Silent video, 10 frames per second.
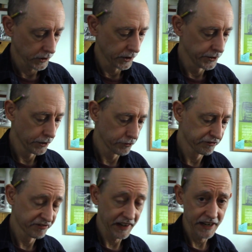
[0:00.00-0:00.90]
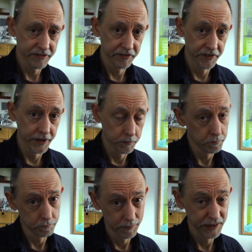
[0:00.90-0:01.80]
Another 5 of
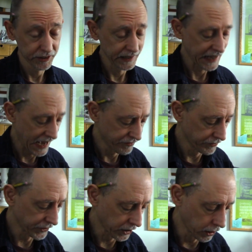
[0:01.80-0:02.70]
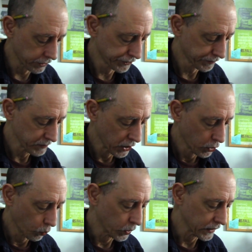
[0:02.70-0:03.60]
them, basically half of the cards,
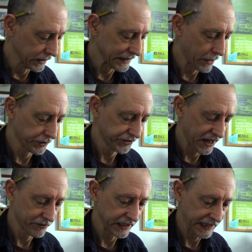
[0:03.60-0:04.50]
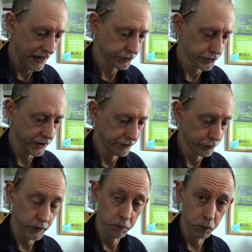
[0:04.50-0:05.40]
will allow us to have an encounter
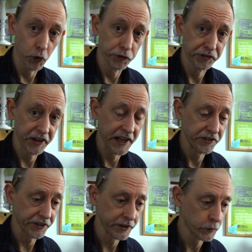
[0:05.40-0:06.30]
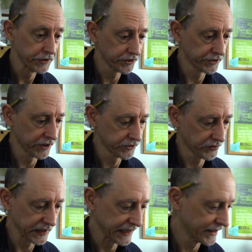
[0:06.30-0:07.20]
if we're in bold stance and we
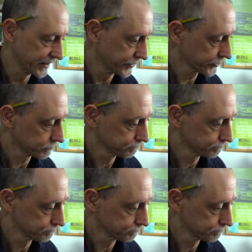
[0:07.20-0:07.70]
successfully hunt.